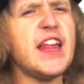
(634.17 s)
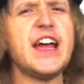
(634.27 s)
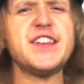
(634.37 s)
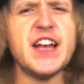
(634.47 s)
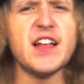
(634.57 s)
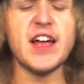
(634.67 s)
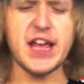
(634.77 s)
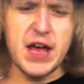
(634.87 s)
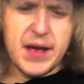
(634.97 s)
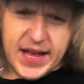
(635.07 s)
it's not
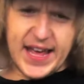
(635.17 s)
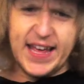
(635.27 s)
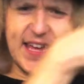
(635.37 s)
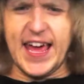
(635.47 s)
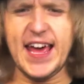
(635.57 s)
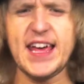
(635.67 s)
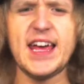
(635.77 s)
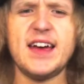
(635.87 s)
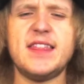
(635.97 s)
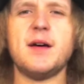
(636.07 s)
like hit
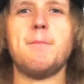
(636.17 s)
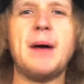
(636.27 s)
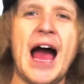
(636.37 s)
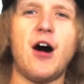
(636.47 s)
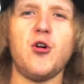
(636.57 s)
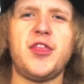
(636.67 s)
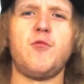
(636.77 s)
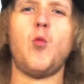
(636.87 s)
you in the mouth